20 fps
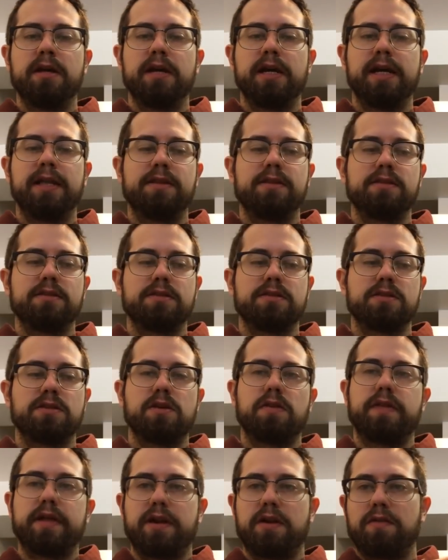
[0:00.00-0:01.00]
And
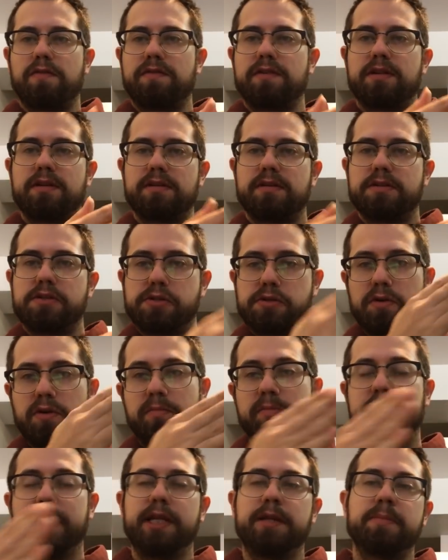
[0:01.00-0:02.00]
so that over the
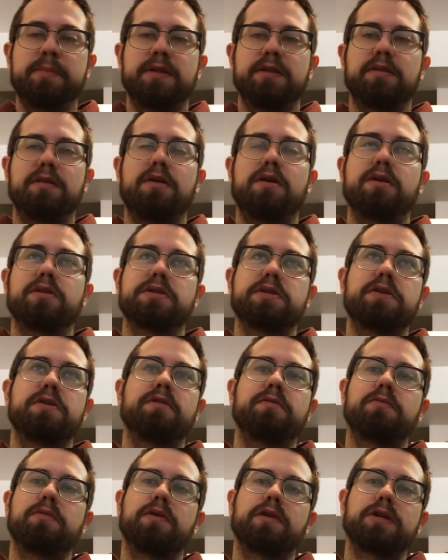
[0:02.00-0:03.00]
short, medium, and the long
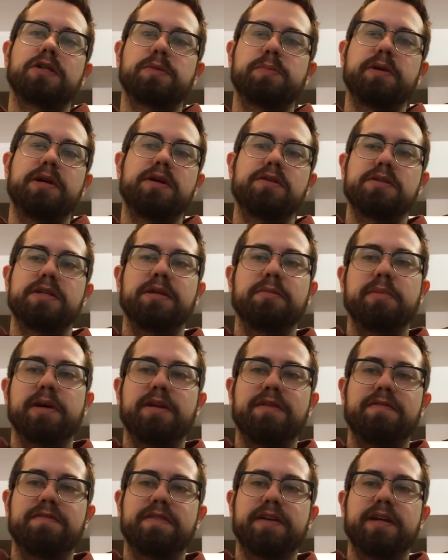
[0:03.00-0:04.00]
term, we're experiencing
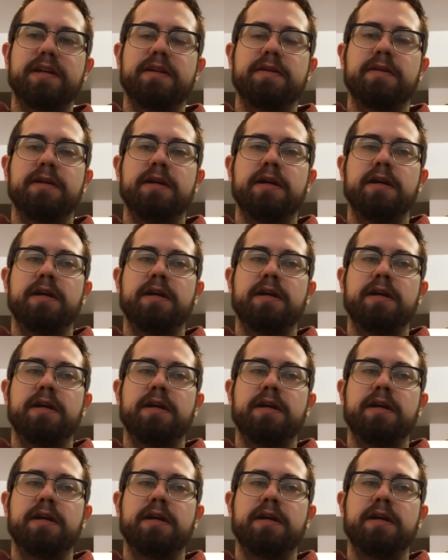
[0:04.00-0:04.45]
benefit.